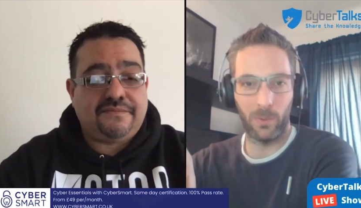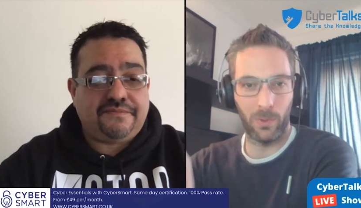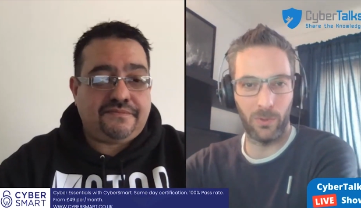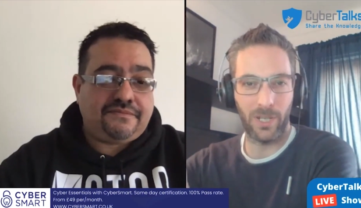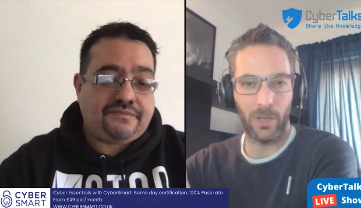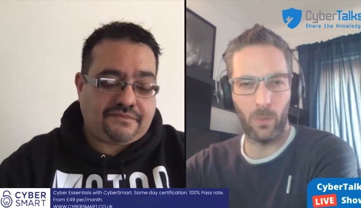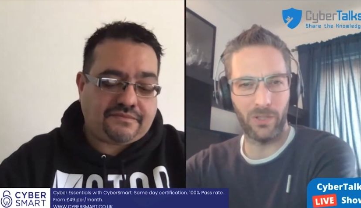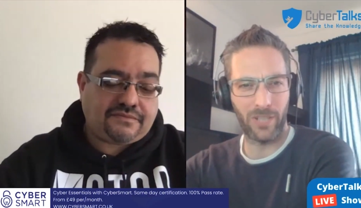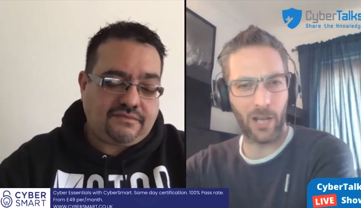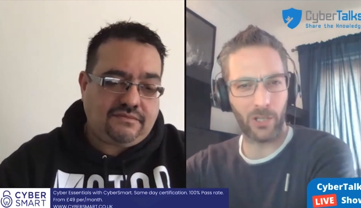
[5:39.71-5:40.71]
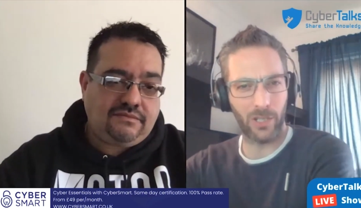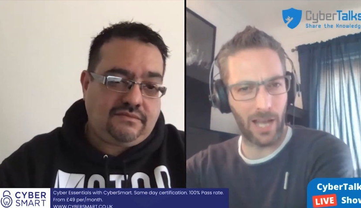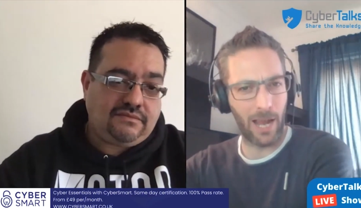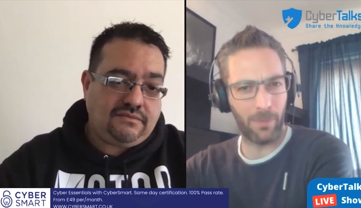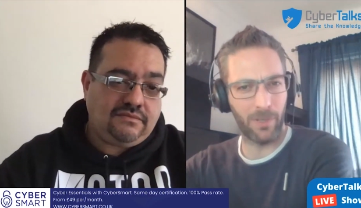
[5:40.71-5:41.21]
Speaker 1: understand what's actually
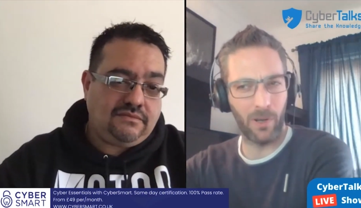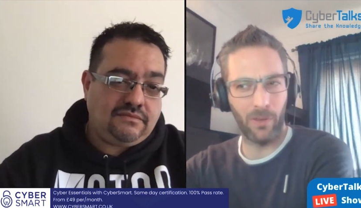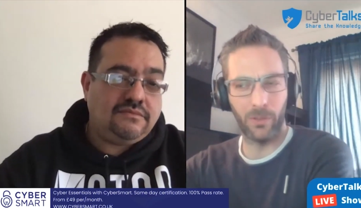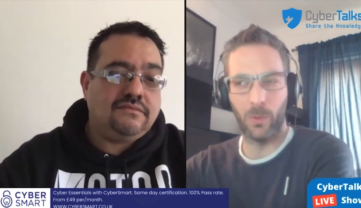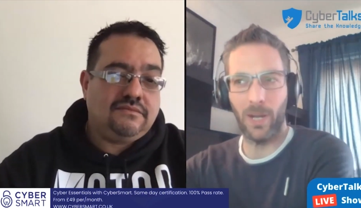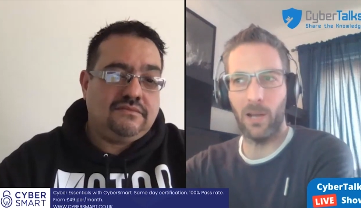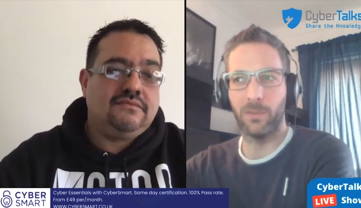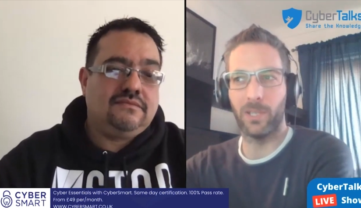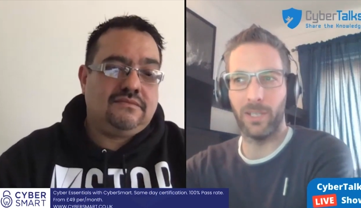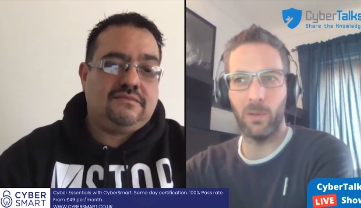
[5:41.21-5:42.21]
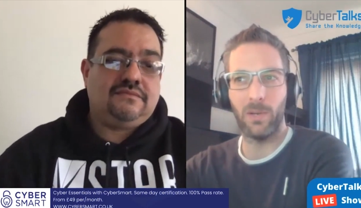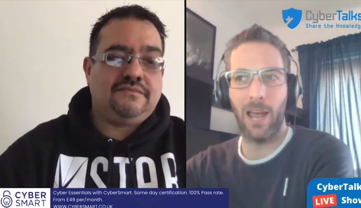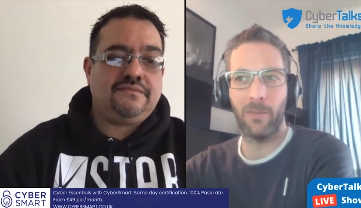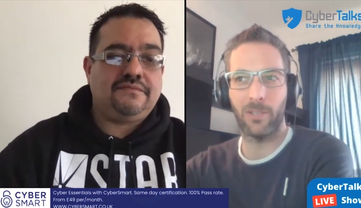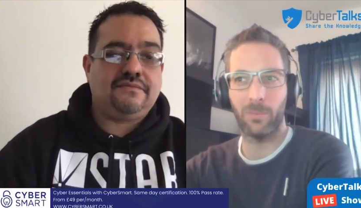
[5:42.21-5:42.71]
happening on the ground. Now, they don't
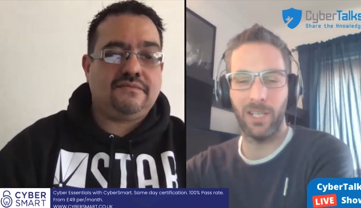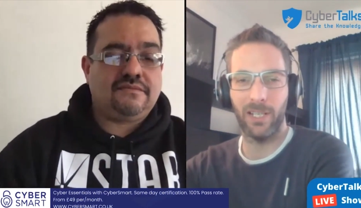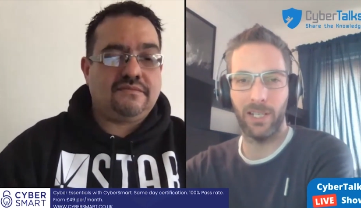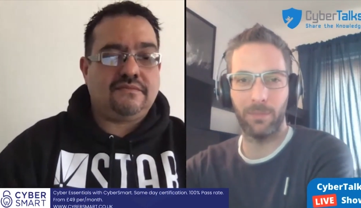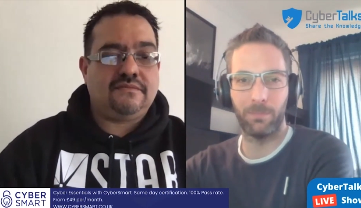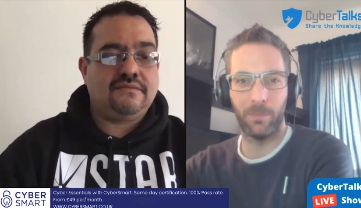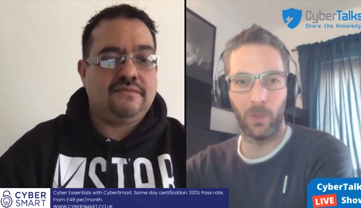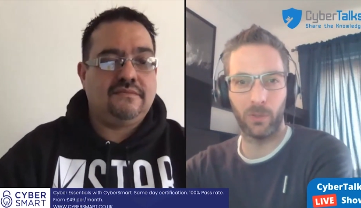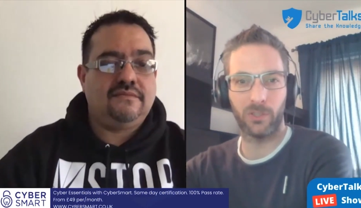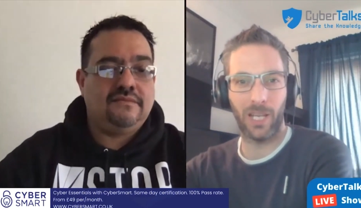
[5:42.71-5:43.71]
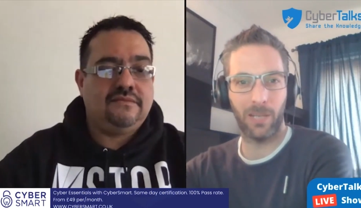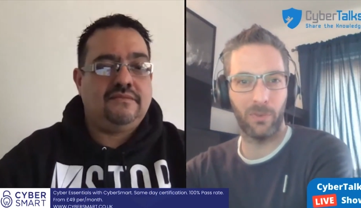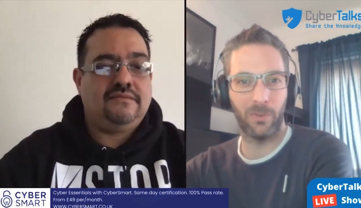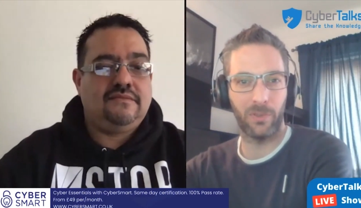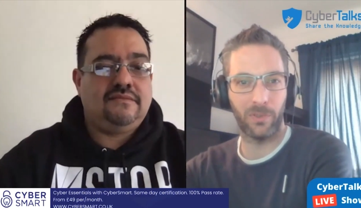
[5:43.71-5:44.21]
have to be you know
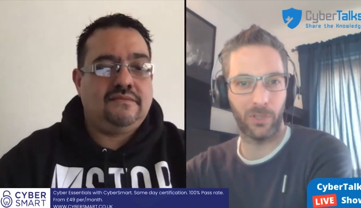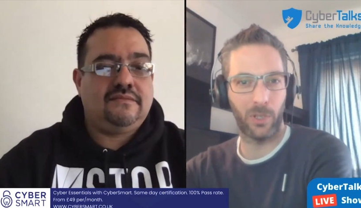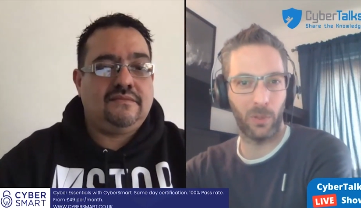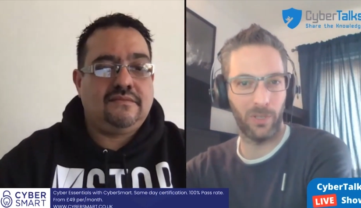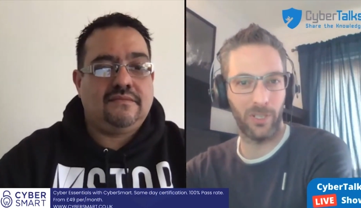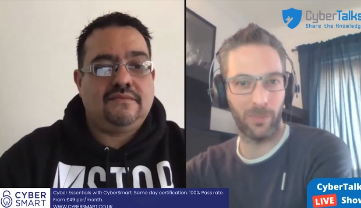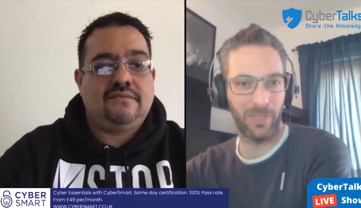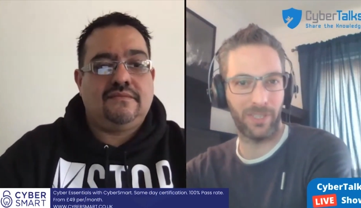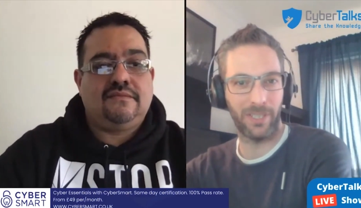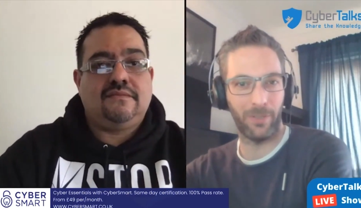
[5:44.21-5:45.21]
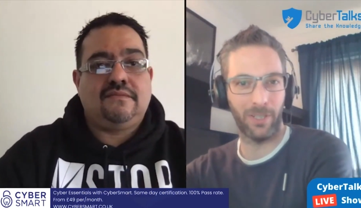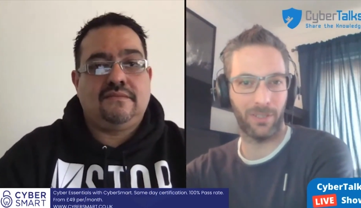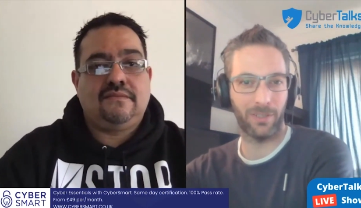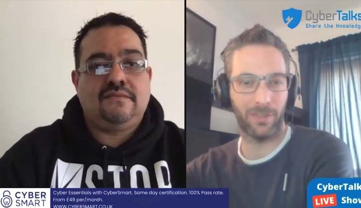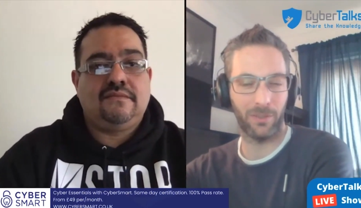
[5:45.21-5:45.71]
cyber security specific
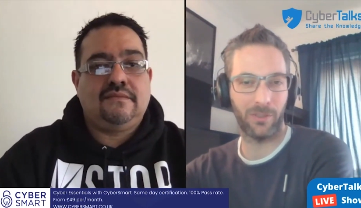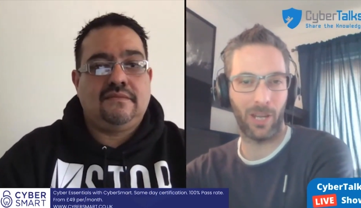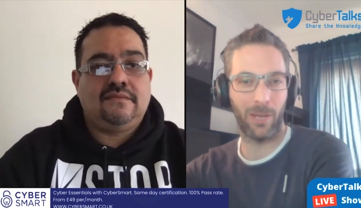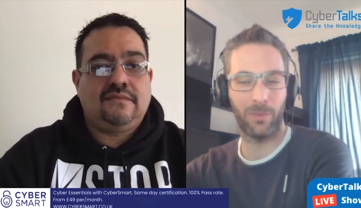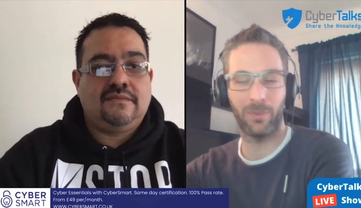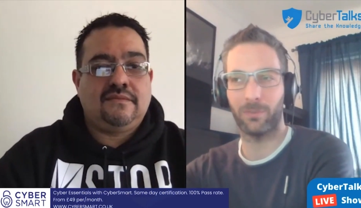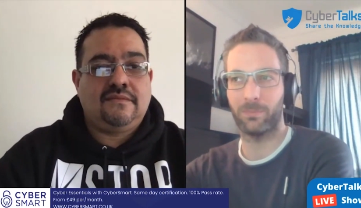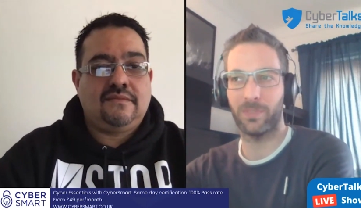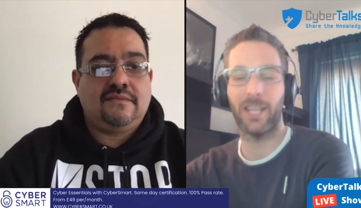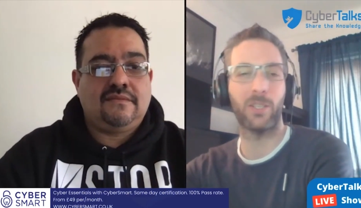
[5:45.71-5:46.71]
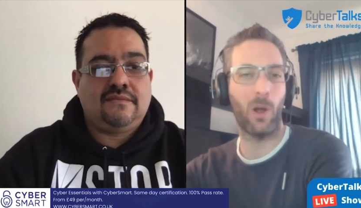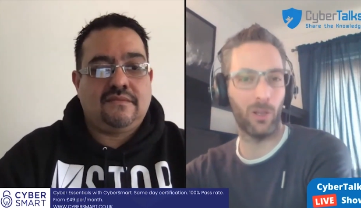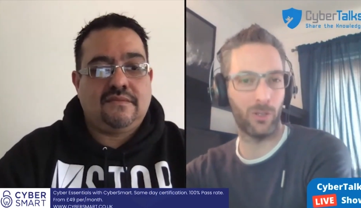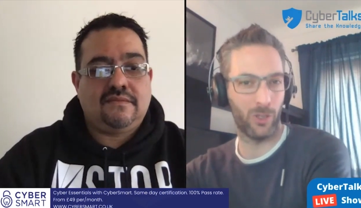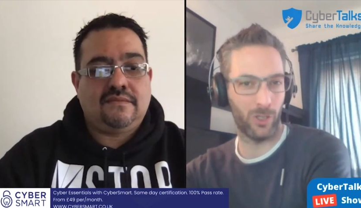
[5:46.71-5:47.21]
or cyber
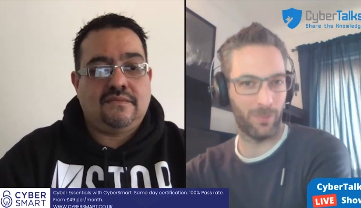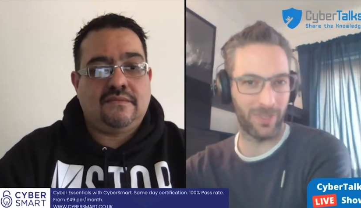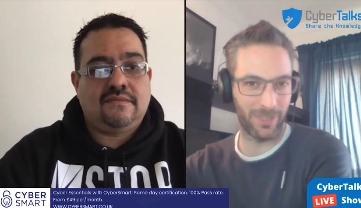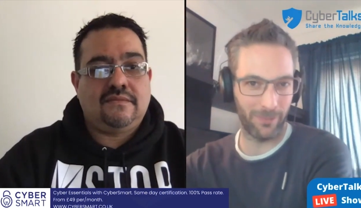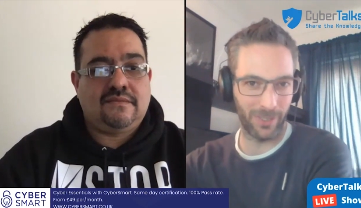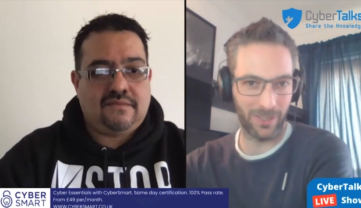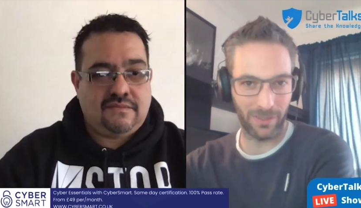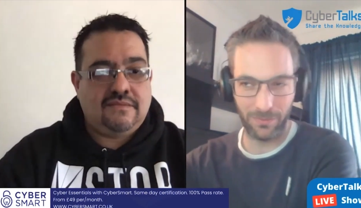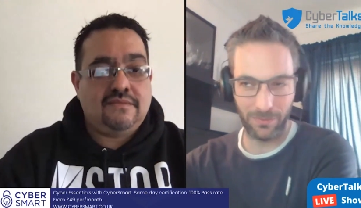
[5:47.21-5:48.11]
technology specific